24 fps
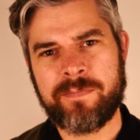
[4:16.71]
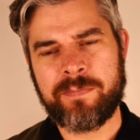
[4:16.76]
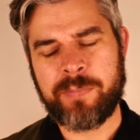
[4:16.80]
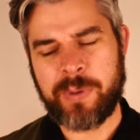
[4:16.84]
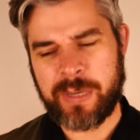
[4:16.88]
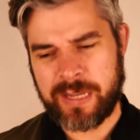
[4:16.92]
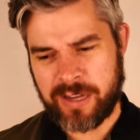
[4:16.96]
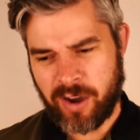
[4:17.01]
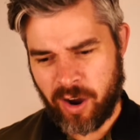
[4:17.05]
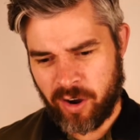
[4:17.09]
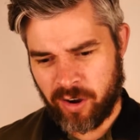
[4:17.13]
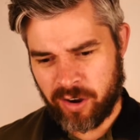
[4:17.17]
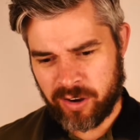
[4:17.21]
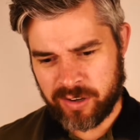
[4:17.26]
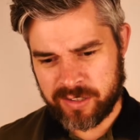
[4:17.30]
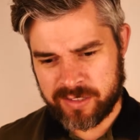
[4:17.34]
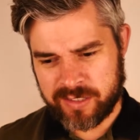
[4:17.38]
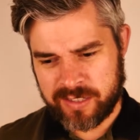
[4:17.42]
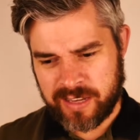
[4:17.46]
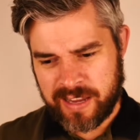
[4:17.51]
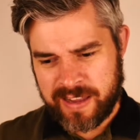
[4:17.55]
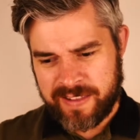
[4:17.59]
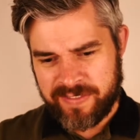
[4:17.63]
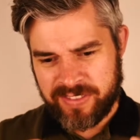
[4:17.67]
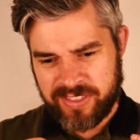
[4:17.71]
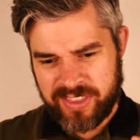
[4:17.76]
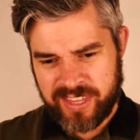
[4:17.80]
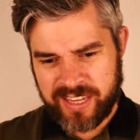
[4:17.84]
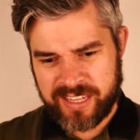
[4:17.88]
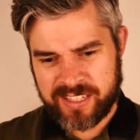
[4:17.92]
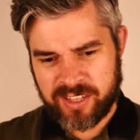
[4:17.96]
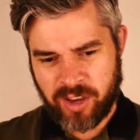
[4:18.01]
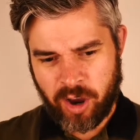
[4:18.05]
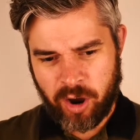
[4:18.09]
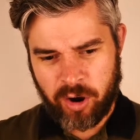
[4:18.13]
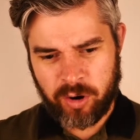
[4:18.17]
Because
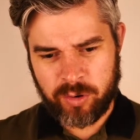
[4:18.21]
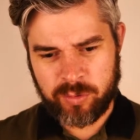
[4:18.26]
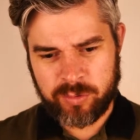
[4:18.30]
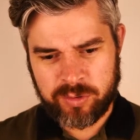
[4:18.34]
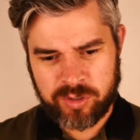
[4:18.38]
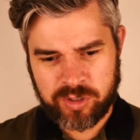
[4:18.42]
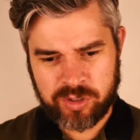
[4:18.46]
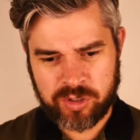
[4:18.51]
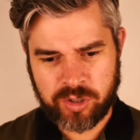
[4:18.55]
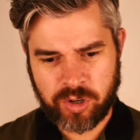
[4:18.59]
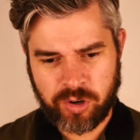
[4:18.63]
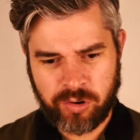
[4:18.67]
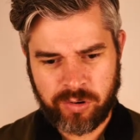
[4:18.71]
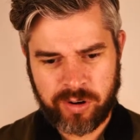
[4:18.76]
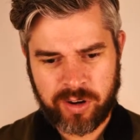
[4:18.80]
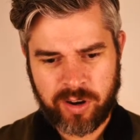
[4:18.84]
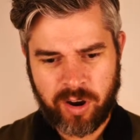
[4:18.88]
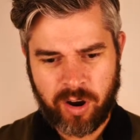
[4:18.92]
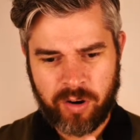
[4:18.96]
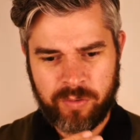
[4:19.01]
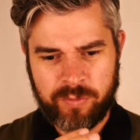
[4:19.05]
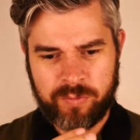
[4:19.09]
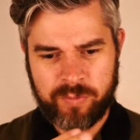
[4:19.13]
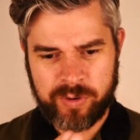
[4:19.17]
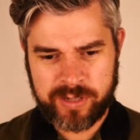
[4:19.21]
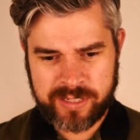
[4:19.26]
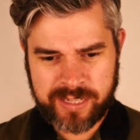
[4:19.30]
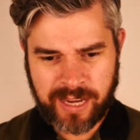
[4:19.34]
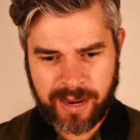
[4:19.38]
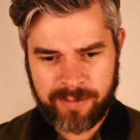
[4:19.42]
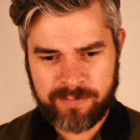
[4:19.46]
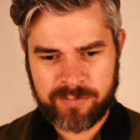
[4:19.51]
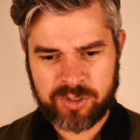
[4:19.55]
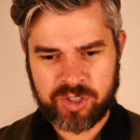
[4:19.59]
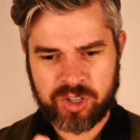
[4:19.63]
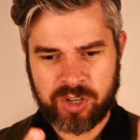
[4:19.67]
this whole story of
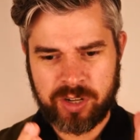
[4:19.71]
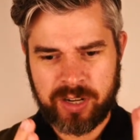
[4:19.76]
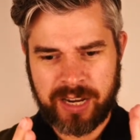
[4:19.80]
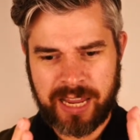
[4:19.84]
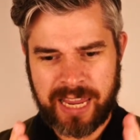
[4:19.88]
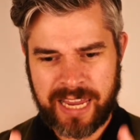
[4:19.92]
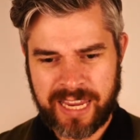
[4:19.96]
redemption